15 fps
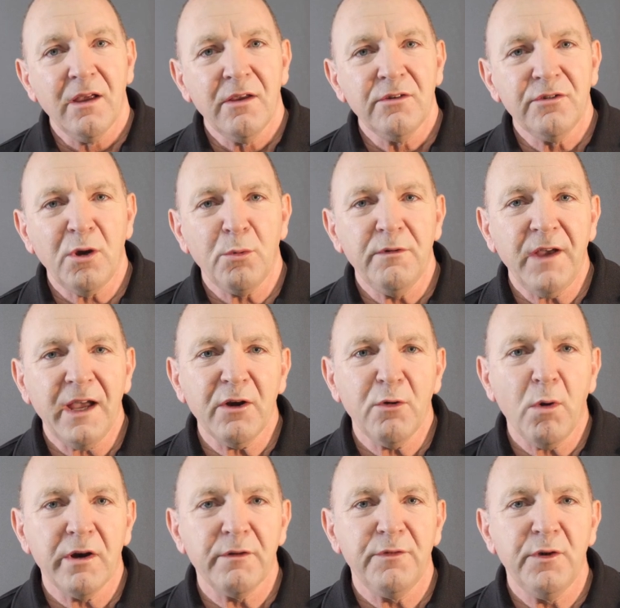So we've had
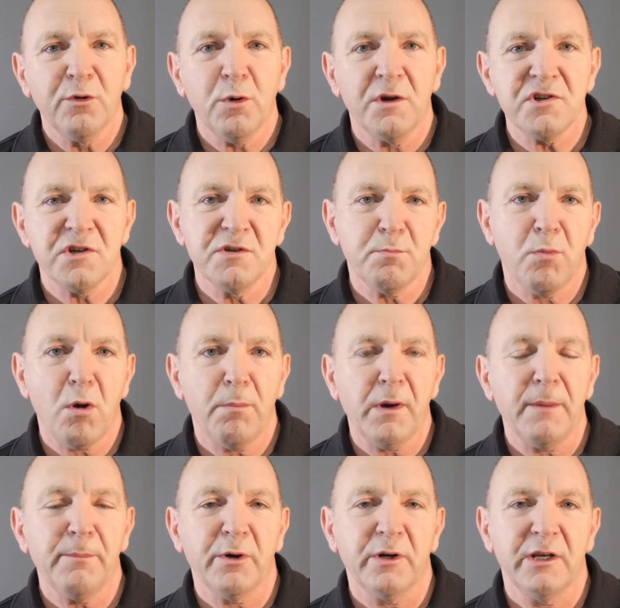quite a few questions pop
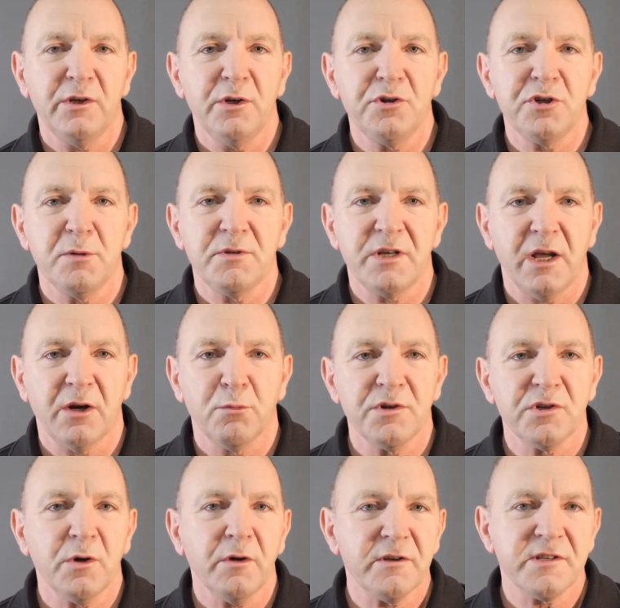up on our YouTube channel,
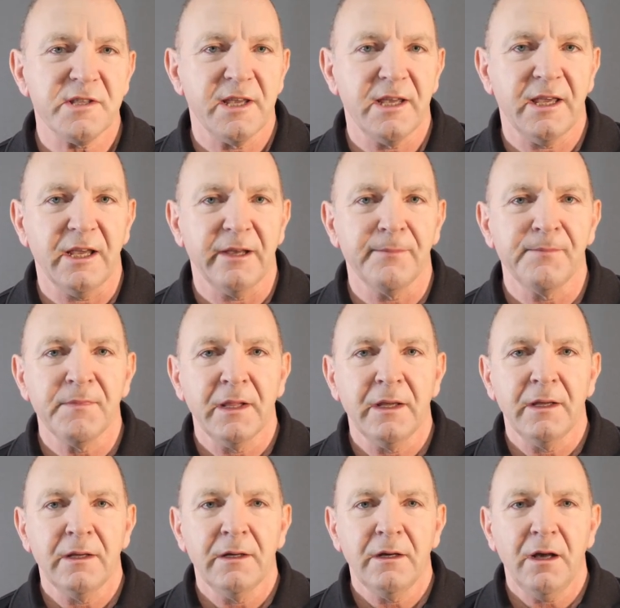which got us thinking.
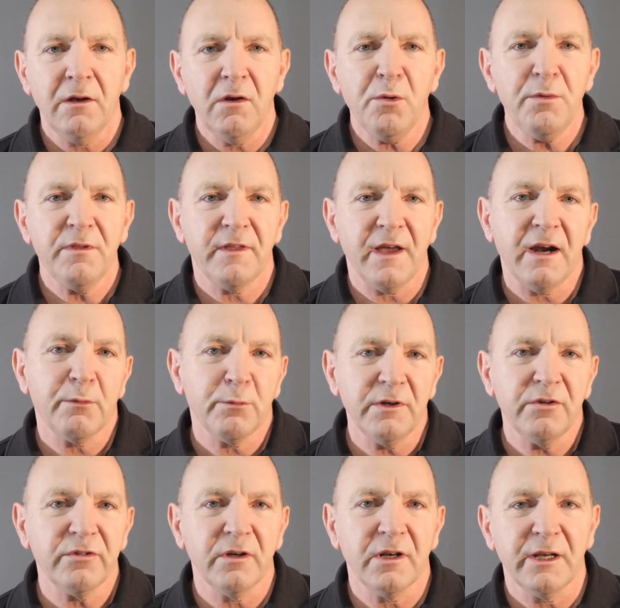Along with that,
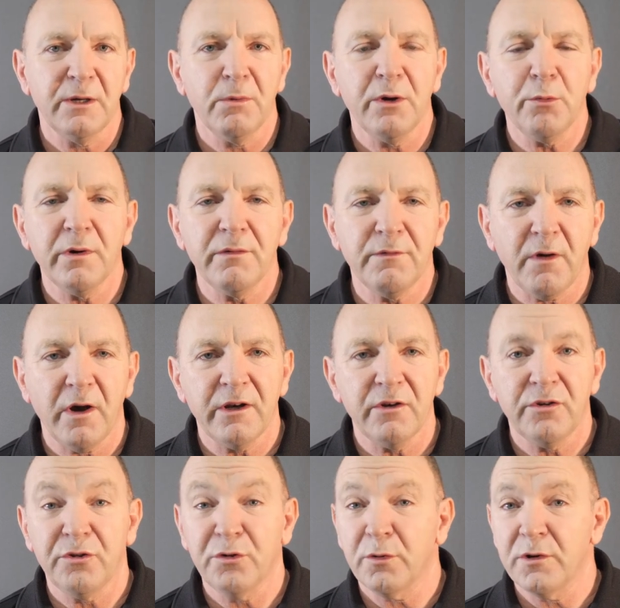recently we were
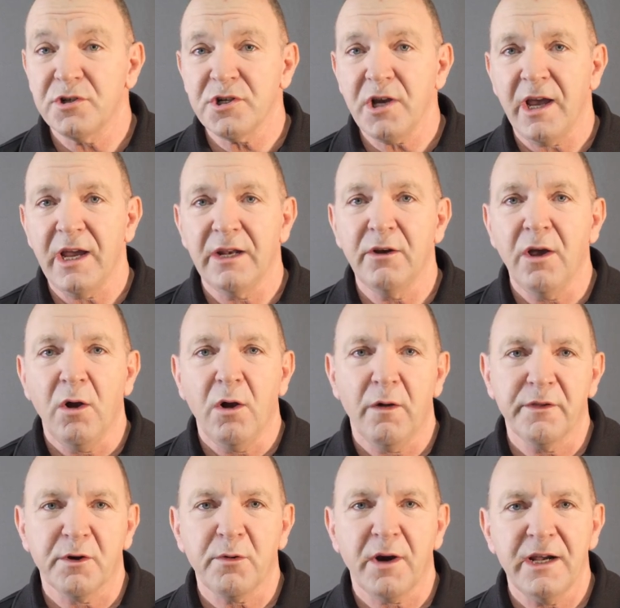invited to join Shane on
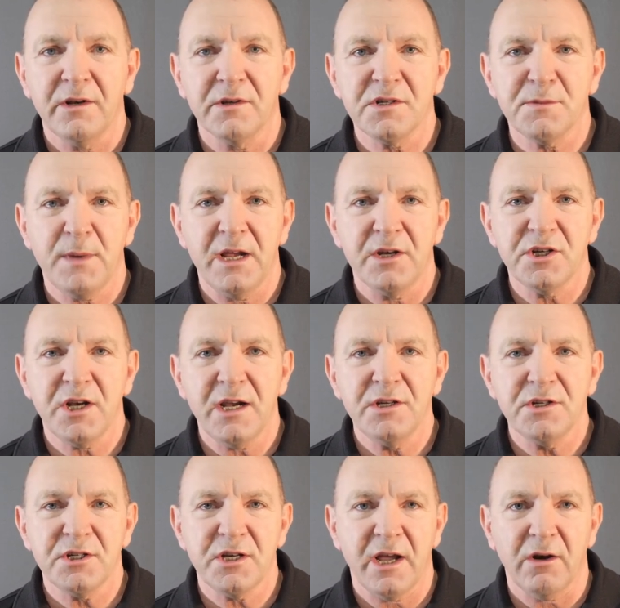the Great Spare
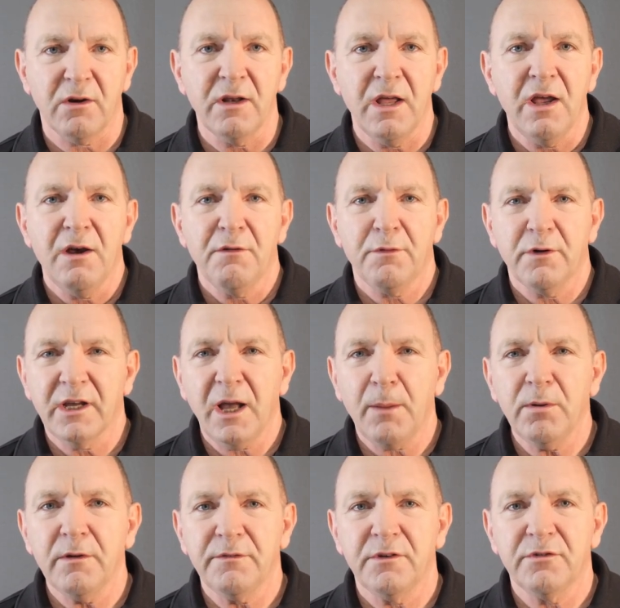Change channel for a
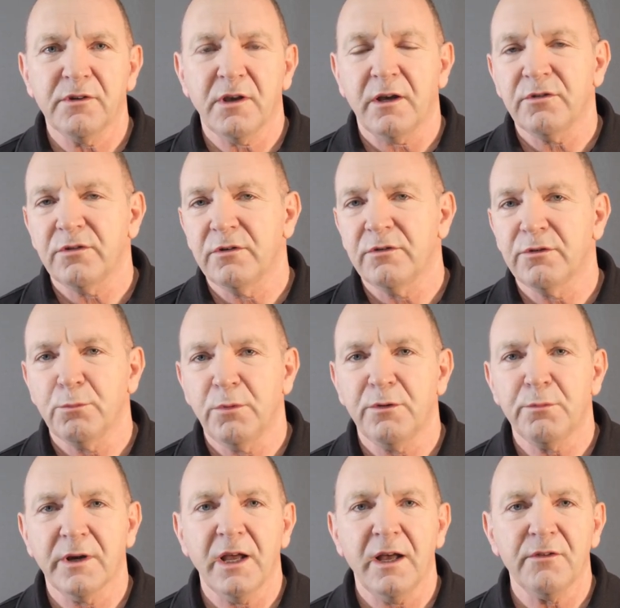couple of discussions with
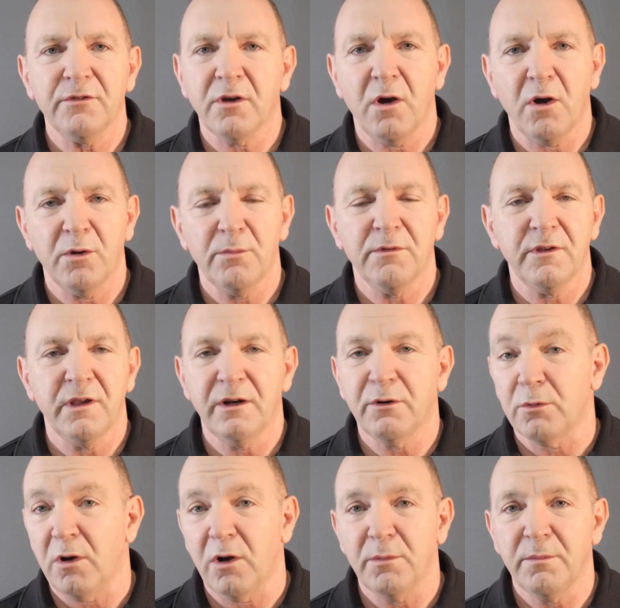regard to home
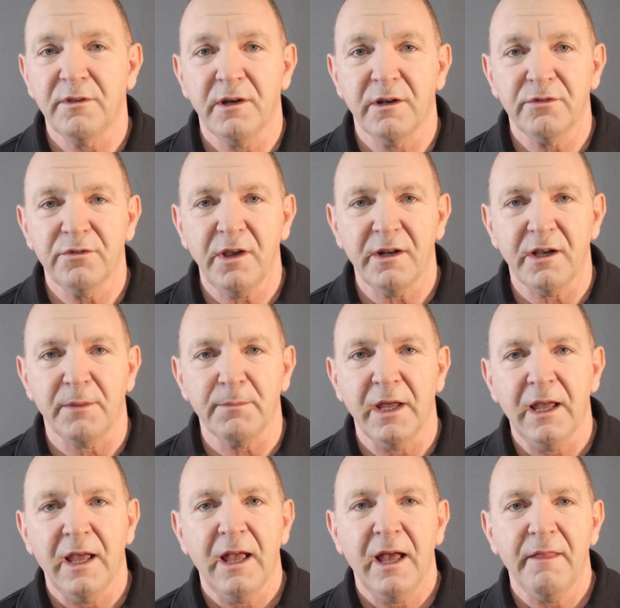theatre or home theatre setup,
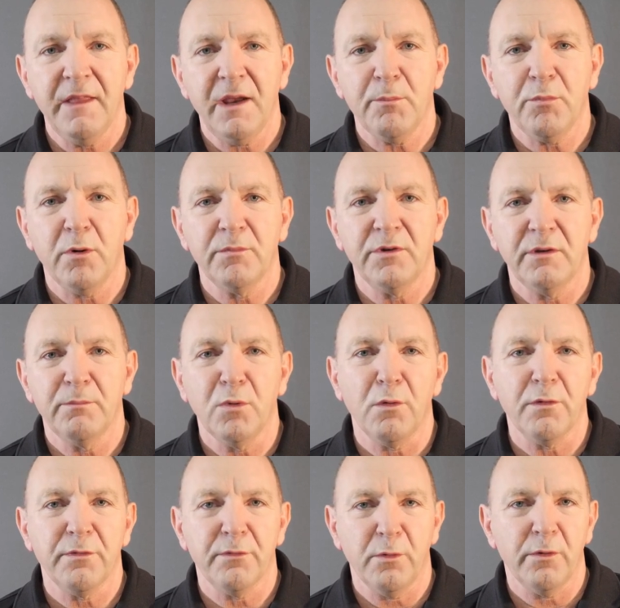and that prompted more
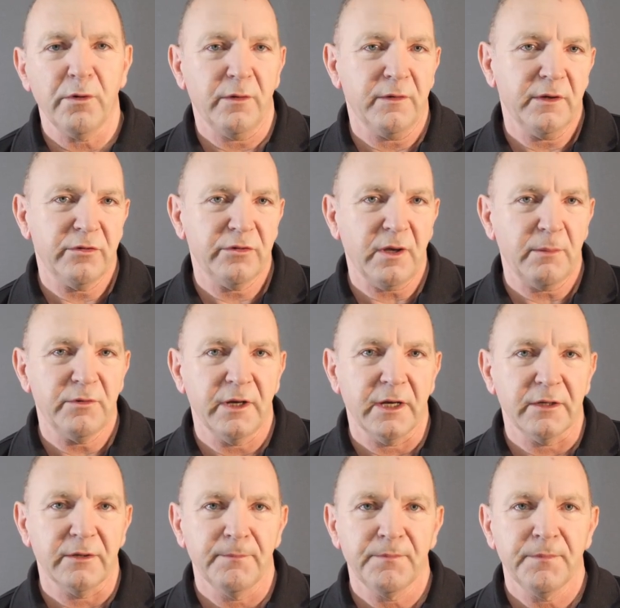thought on this
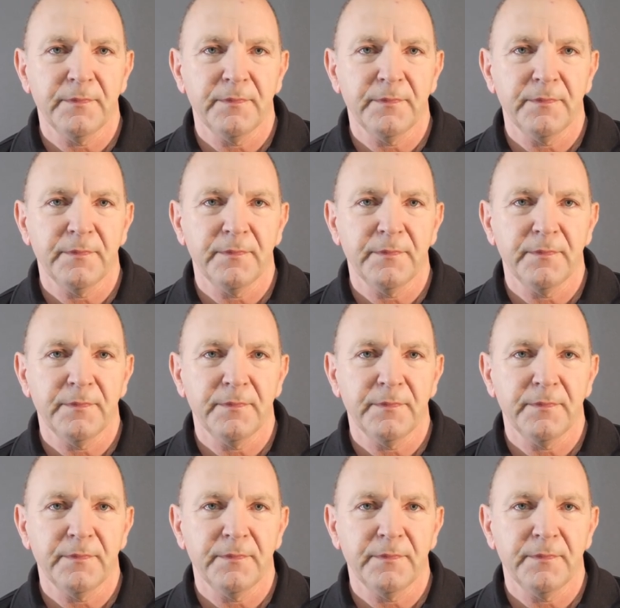subject.